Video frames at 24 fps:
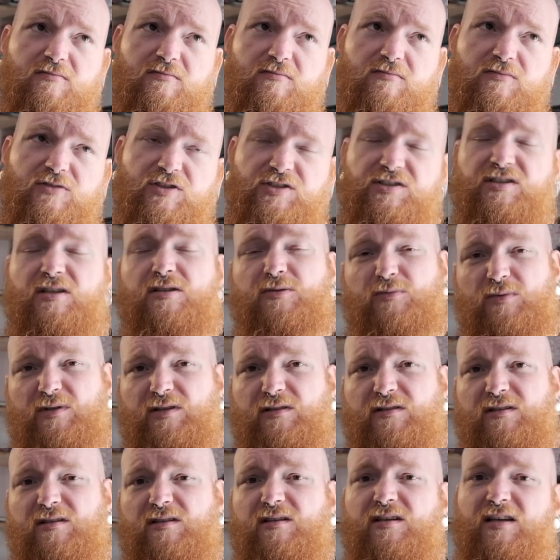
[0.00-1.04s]
To start
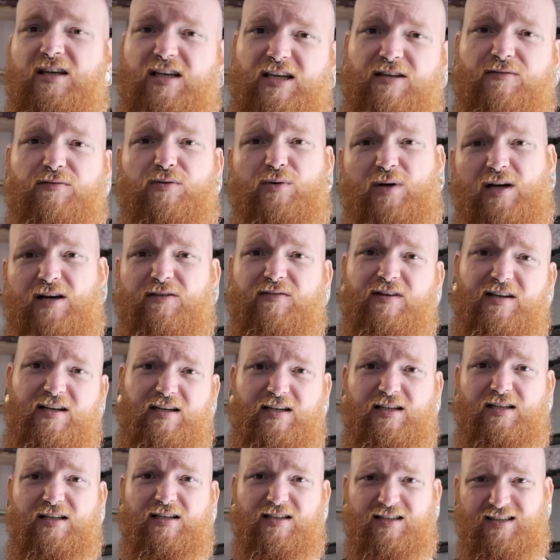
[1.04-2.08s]
with, if you have
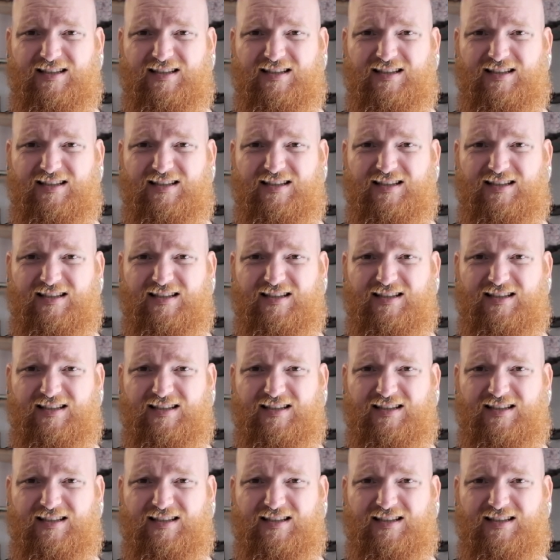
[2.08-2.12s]
any